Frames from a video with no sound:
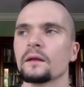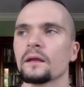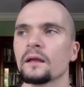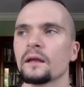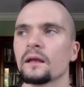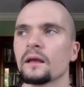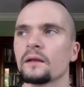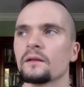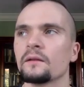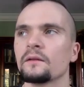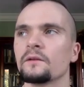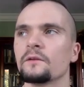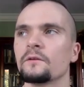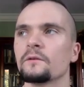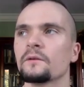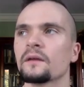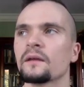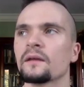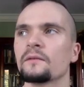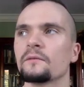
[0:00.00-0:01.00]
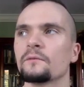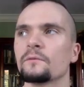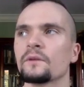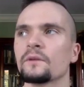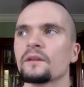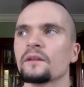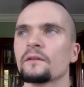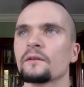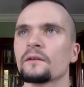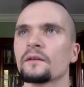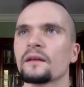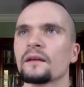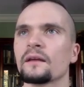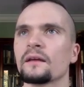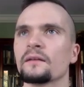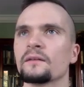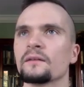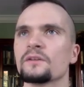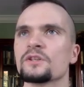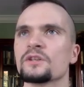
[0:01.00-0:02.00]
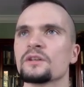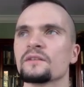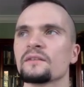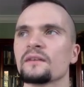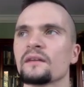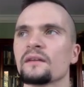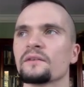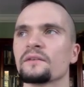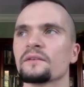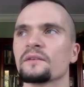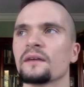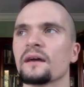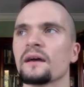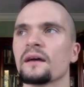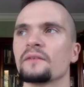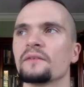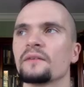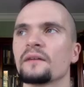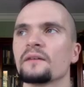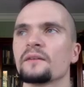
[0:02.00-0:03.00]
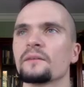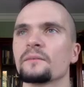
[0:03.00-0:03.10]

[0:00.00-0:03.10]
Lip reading: And you can really look at shit tests as